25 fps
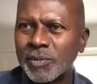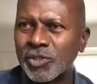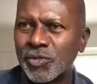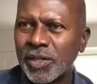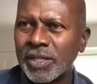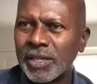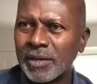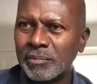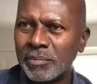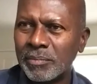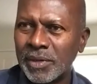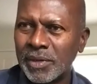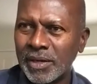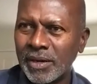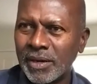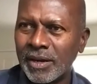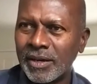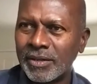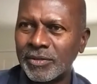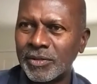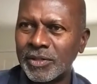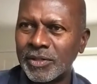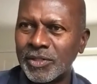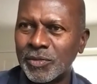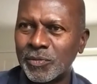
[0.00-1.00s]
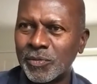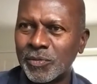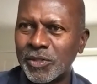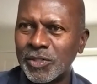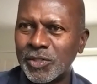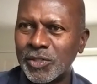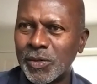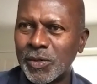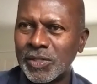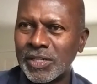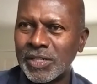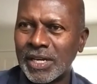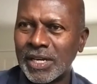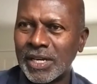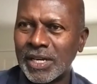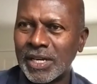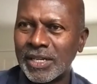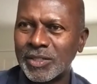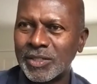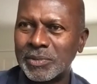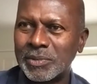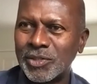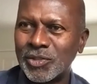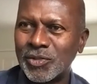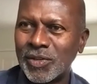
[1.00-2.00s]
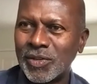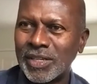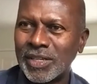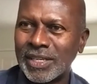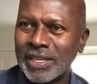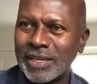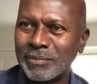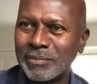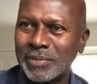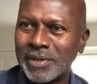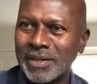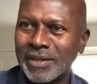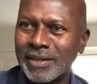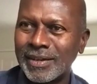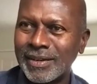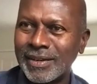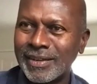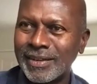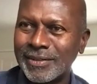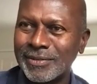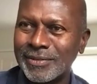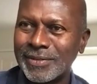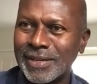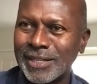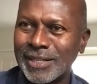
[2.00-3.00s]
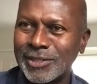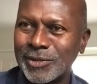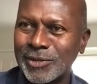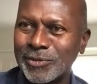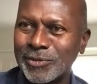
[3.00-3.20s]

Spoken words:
were drinking beer. Weren't you and your husband drinking beer while